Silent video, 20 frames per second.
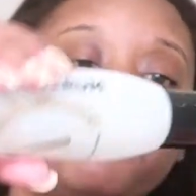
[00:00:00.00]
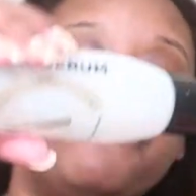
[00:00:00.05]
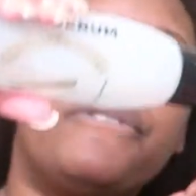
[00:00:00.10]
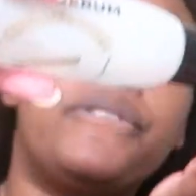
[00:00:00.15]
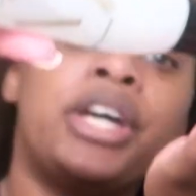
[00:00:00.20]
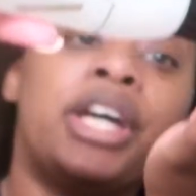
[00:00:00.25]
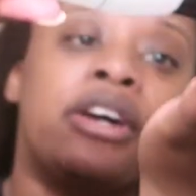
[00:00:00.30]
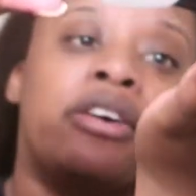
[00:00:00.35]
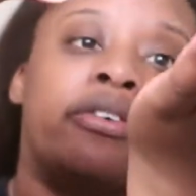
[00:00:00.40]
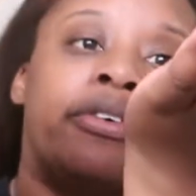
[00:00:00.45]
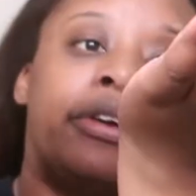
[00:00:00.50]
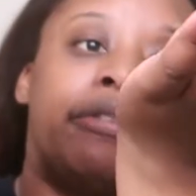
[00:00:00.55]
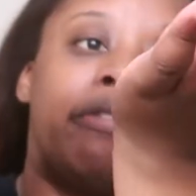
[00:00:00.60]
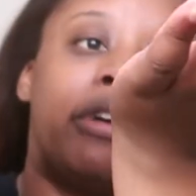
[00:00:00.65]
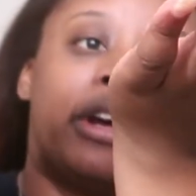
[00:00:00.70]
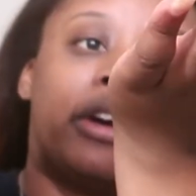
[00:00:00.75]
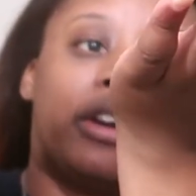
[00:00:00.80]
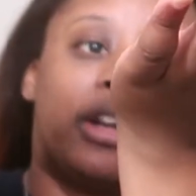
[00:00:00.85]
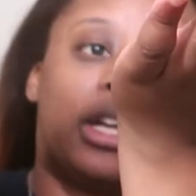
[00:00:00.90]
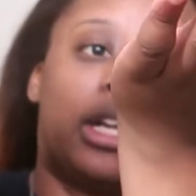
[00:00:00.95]
Very,
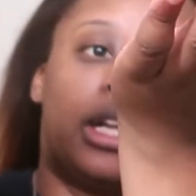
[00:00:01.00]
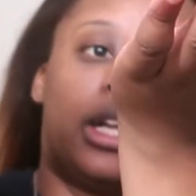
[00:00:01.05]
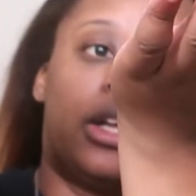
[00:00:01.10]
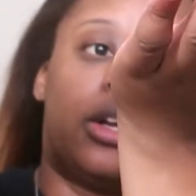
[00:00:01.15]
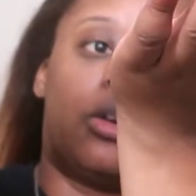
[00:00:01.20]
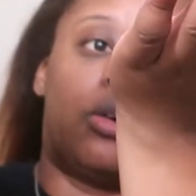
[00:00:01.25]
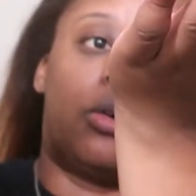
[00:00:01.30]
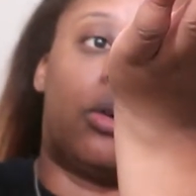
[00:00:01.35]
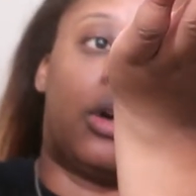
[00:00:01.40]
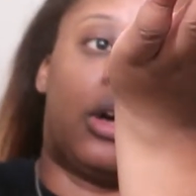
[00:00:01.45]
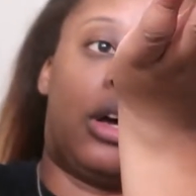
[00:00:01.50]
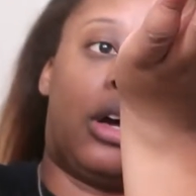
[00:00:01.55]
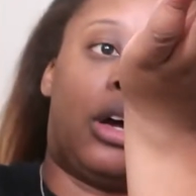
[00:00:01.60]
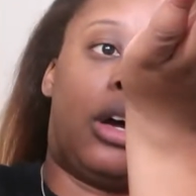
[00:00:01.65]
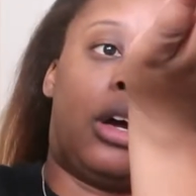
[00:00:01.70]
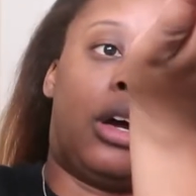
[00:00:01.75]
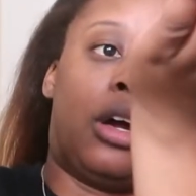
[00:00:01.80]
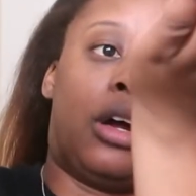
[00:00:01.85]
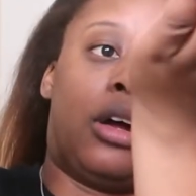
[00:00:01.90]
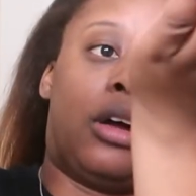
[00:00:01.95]
very little
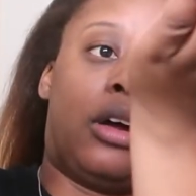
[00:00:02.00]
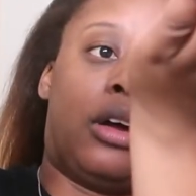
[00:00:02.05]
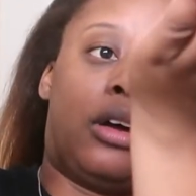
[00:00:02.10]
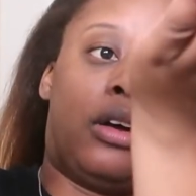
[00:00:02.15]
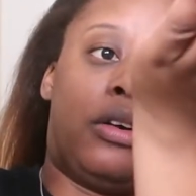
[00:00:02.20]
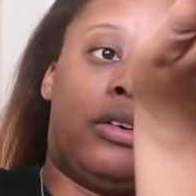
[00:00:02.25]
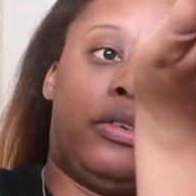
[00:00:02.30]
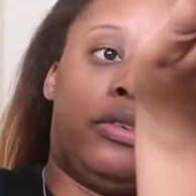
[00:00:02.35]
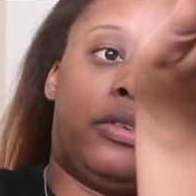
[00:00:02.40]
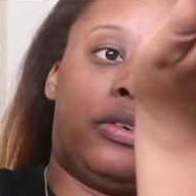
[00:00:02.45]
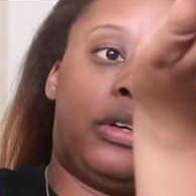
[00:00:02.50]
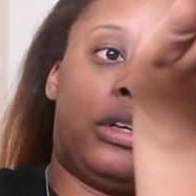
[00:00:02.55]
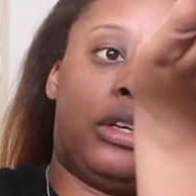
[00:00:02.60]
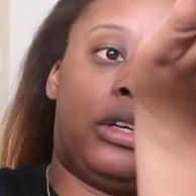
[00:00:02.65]
of